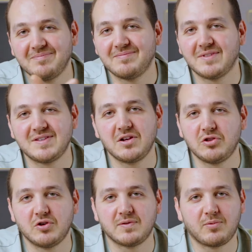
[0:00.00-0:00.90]
the Single
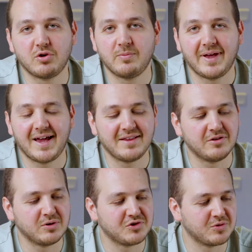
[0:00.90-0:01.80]
Dose Pro had
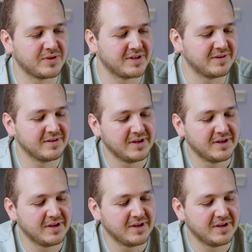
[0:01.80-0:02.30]
no issue with it.